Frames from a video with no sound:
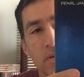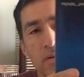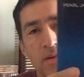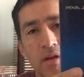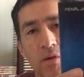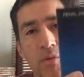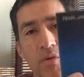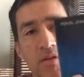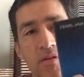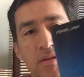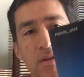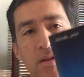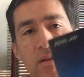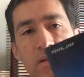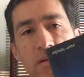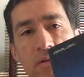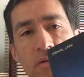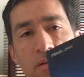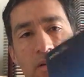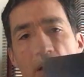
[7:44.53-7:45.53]
Here we say,
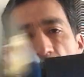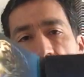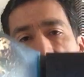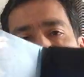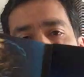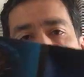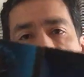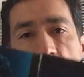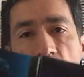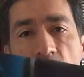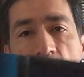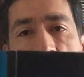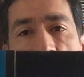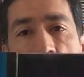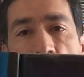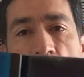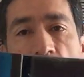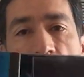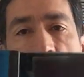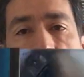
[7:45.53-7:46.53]

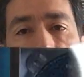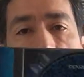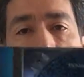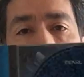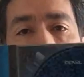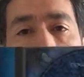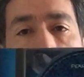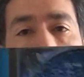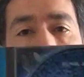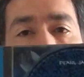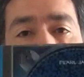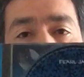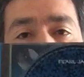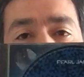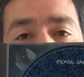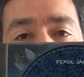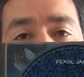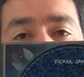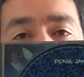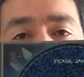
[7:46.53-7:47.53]
have another word
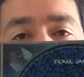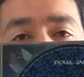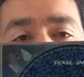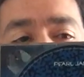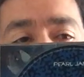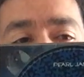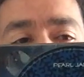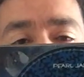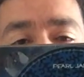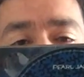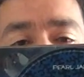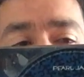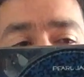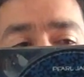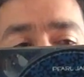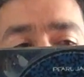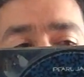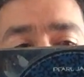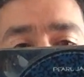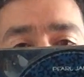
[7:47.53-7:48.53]
for that fruit.